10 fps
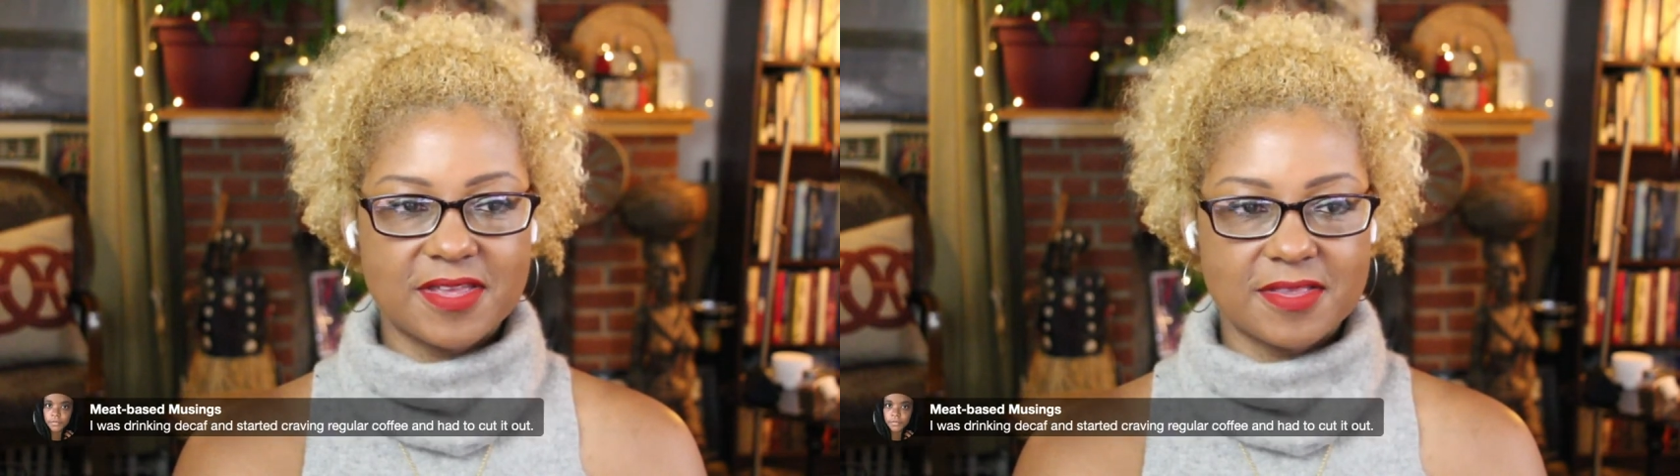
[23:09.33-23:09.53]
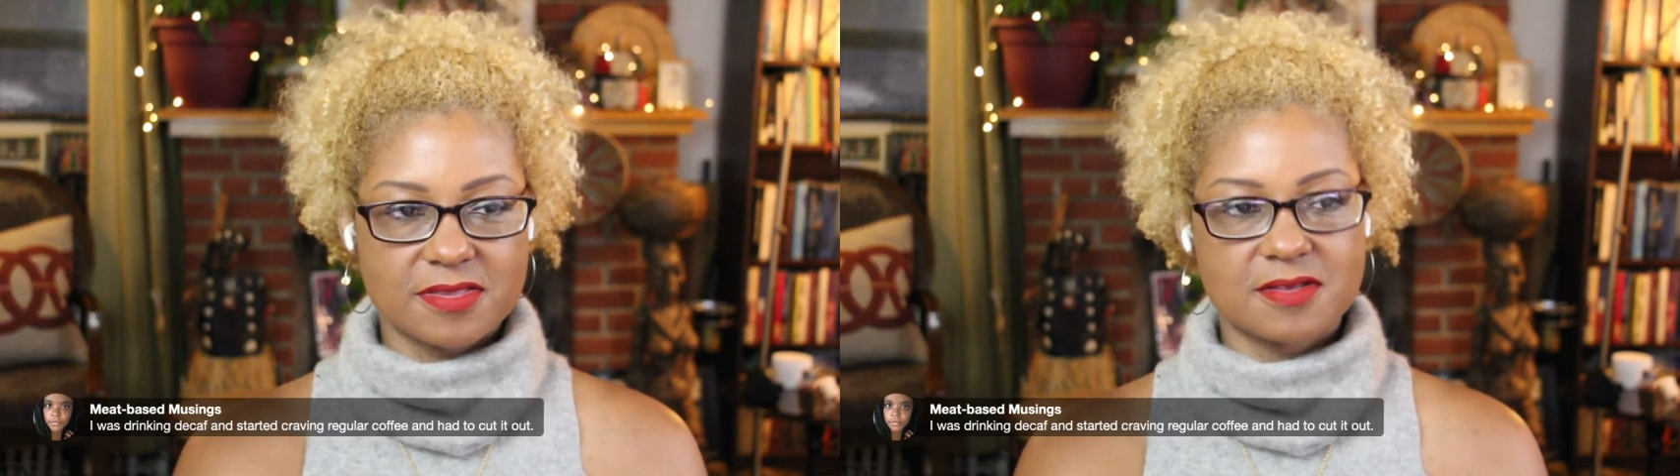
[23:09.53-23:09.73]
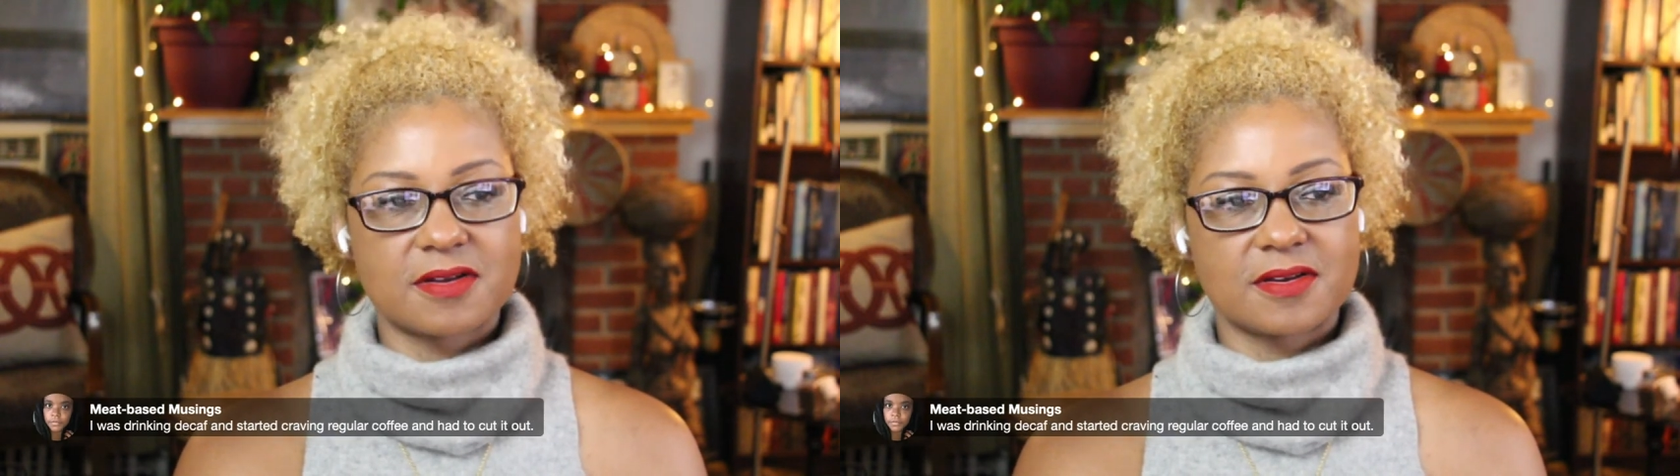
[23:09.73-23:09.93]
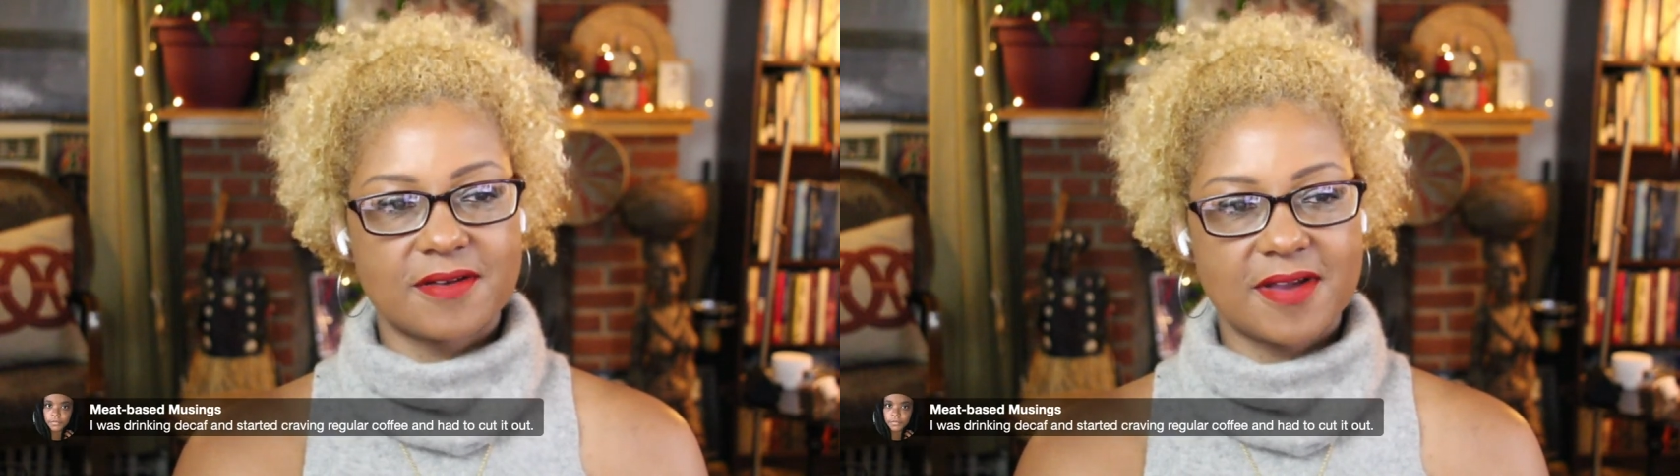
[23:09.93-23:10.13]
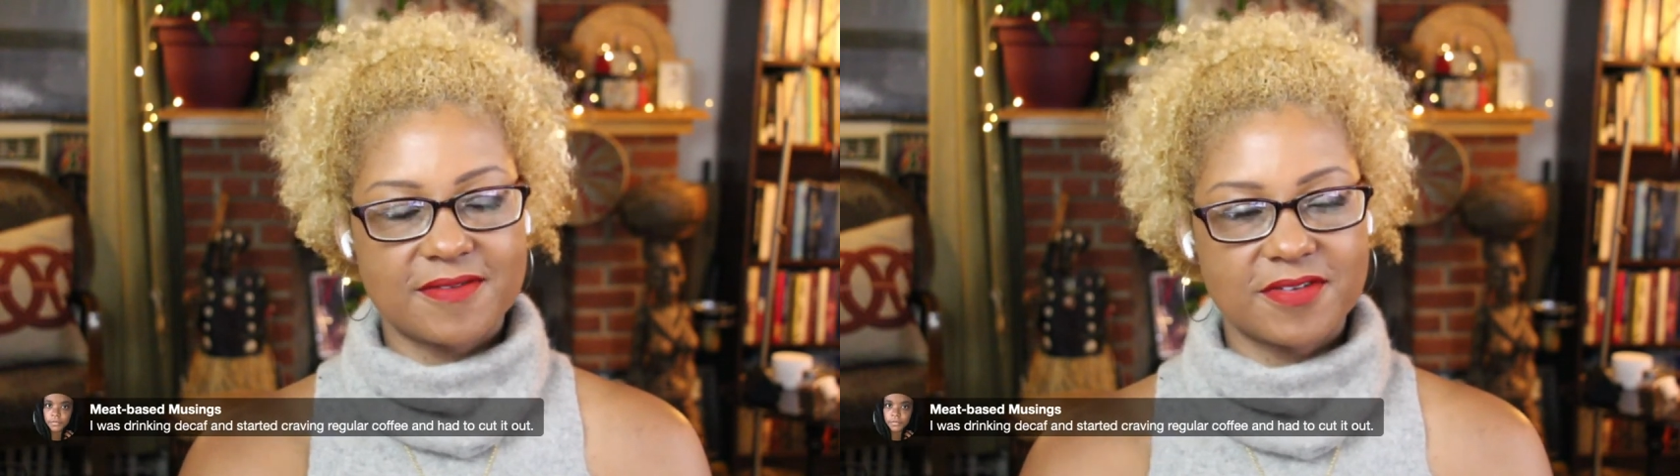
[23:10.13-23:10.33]
and started
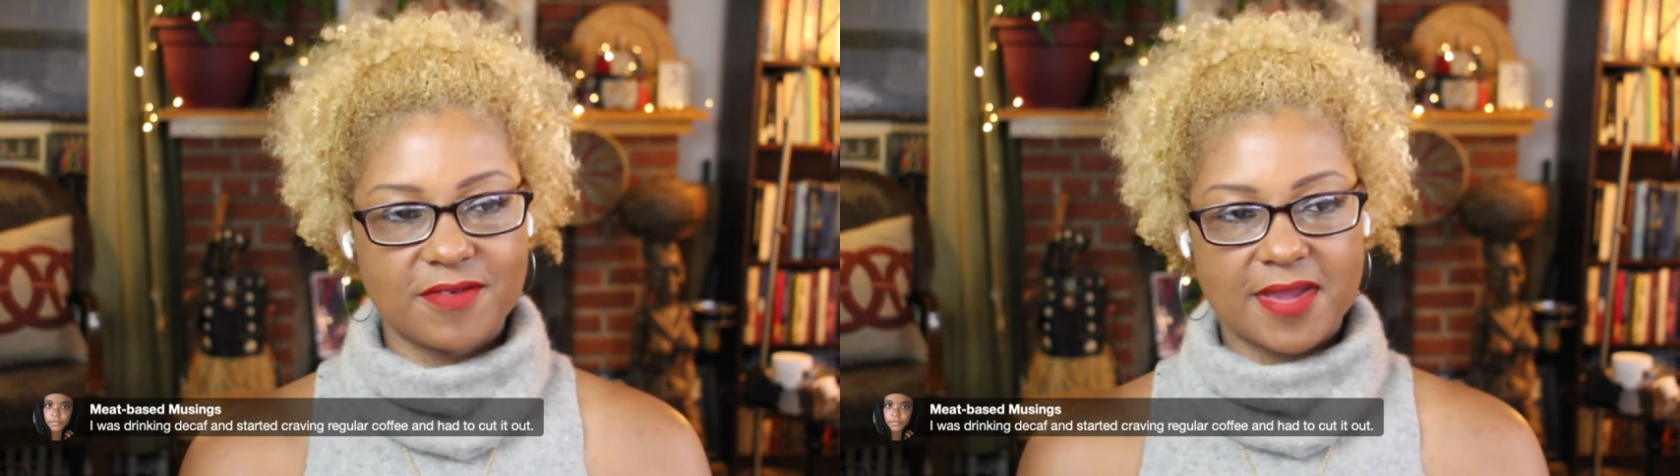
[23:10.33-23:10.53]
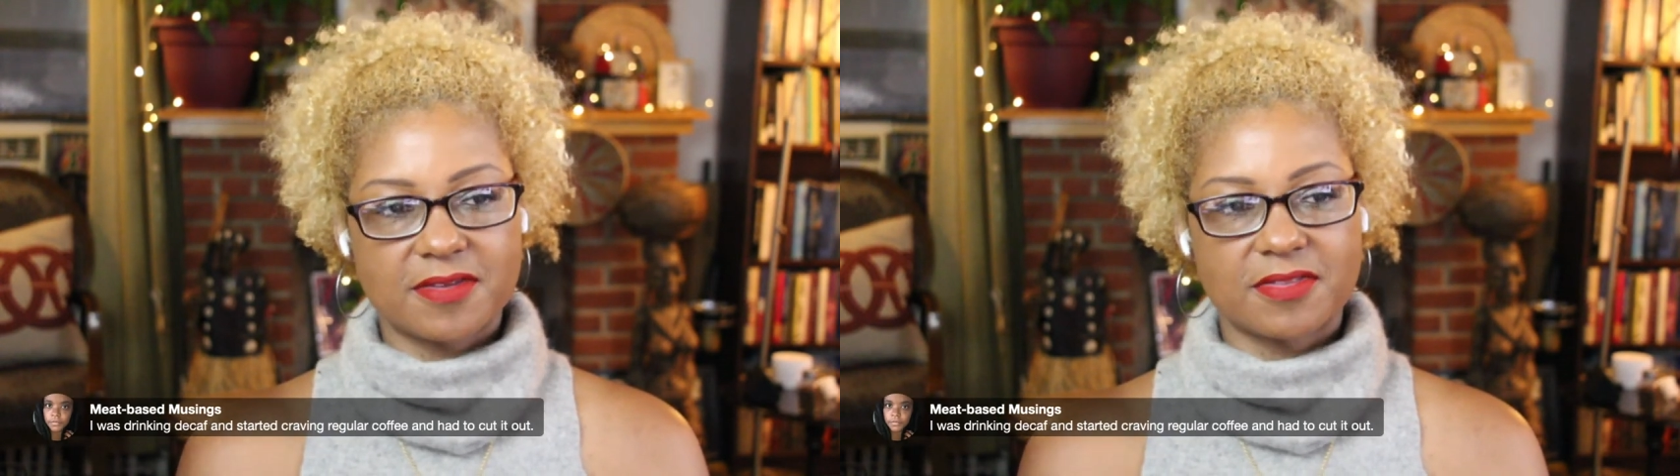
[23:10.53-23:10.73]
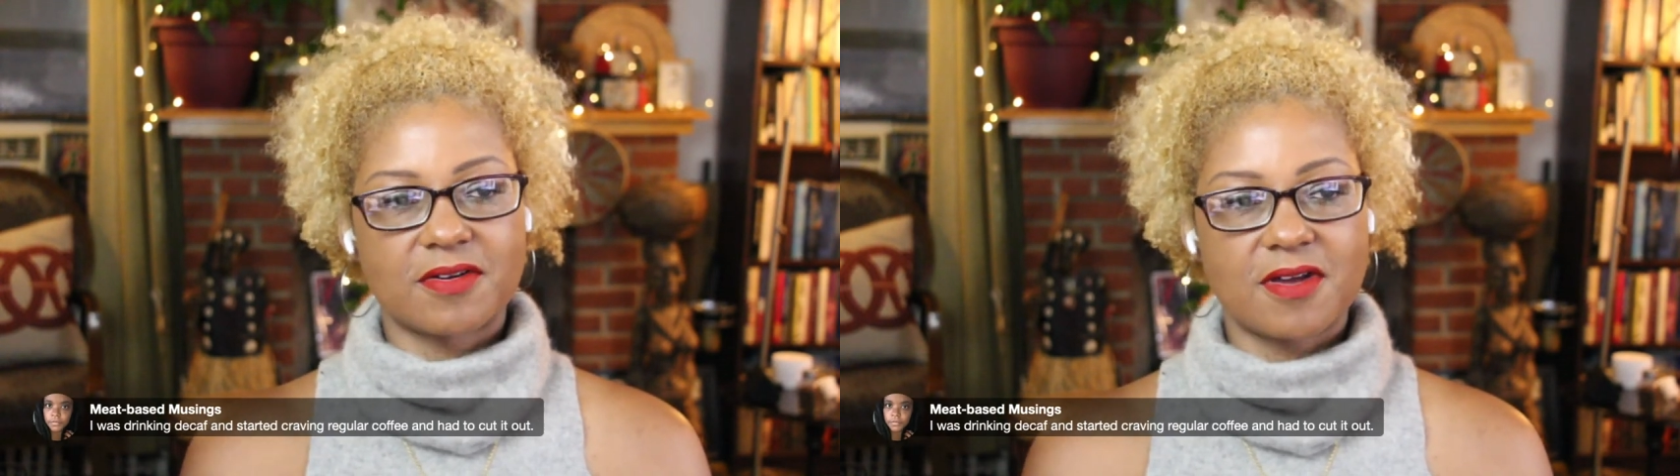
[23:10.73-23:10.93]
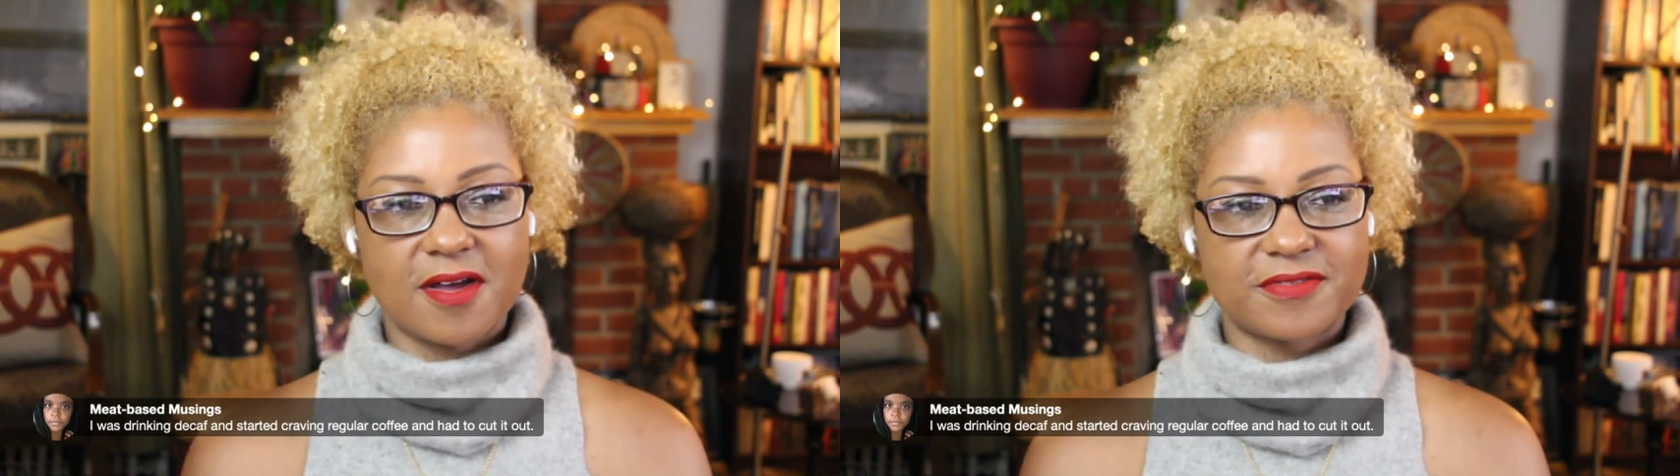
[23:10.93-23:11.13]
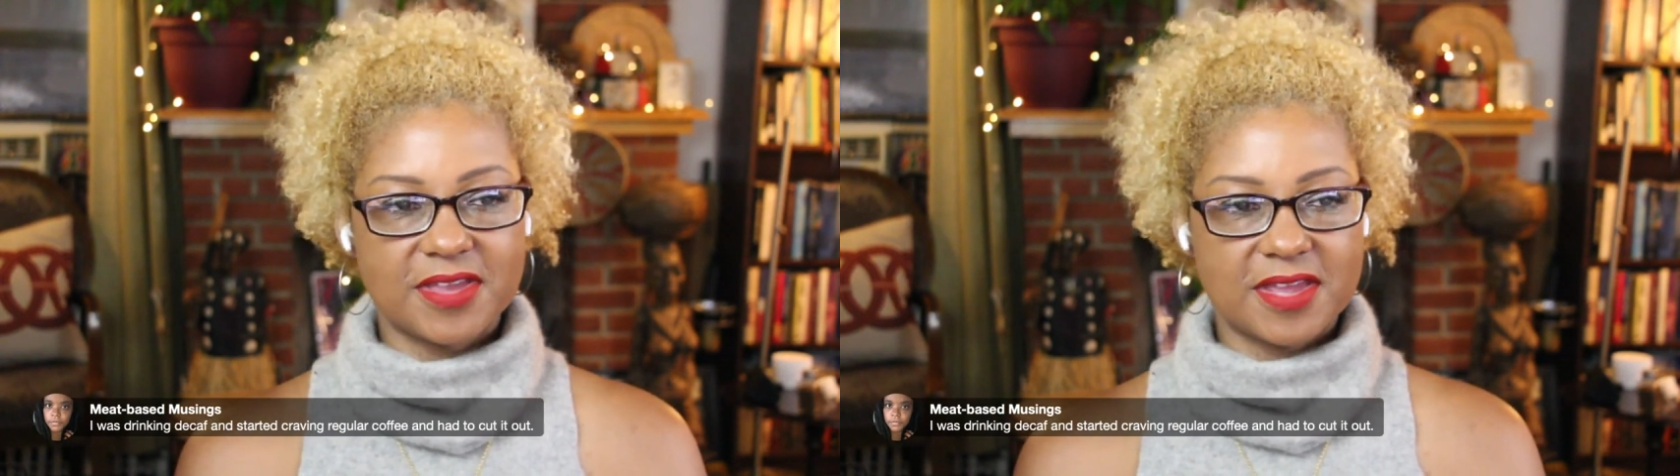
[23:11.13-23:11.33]
craving regular coffee